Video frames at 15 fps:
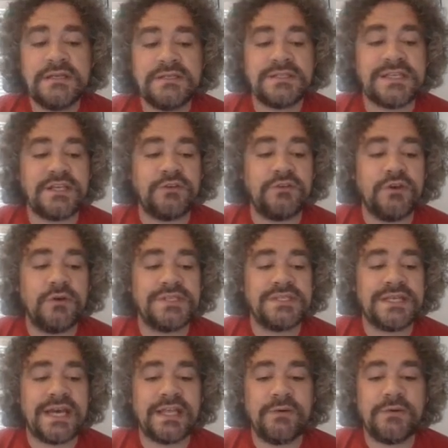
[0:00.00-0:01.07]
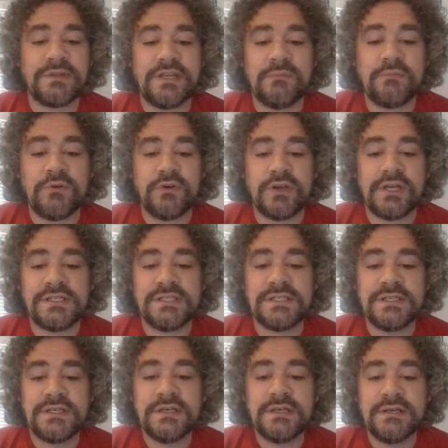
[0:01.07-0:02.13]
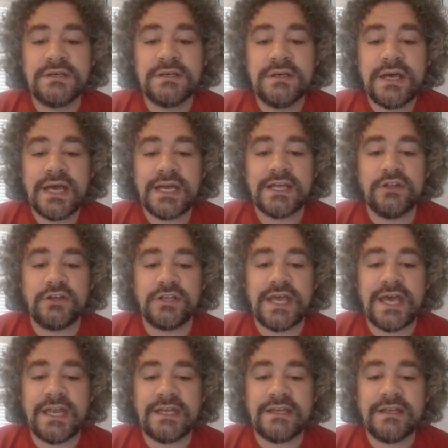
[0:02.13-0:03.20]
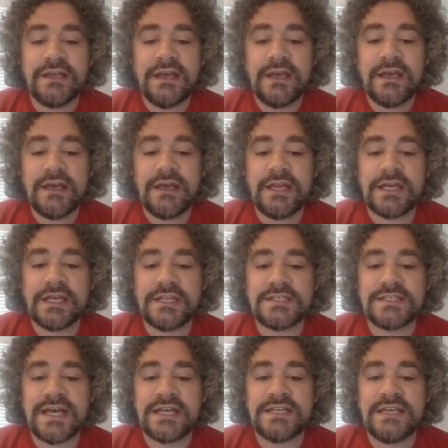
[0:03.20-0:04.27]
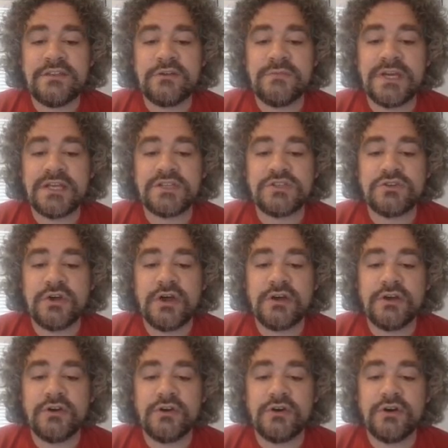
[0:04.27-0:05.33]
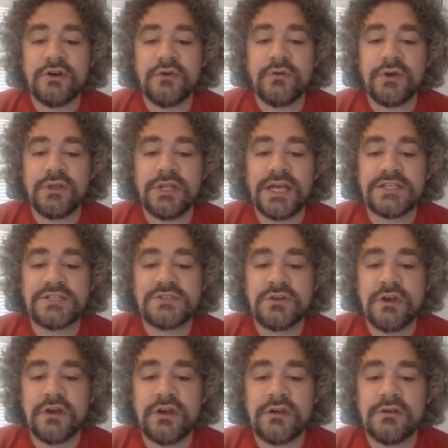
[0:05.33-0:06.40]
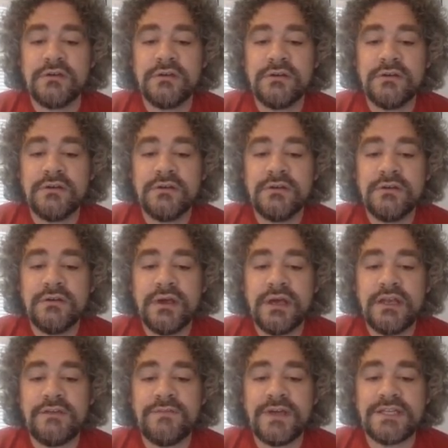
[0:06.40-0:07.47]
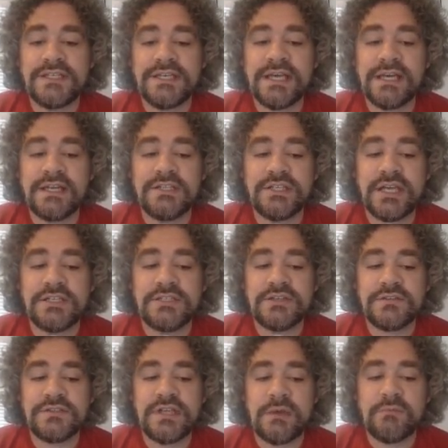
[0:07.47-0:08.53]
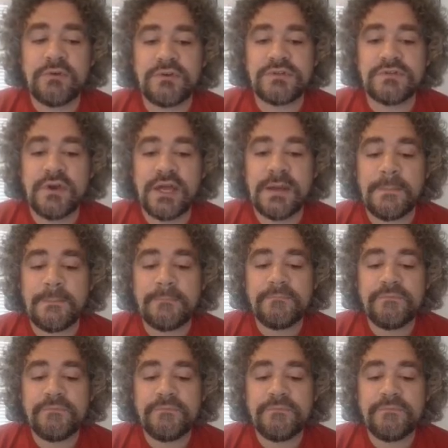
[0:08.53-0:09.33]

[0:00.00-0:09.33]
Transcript: Since I don't know exactly what the number is, I can look at it and I can decide to either make it stronger or less strong. And if I did, I could change those numbers, right?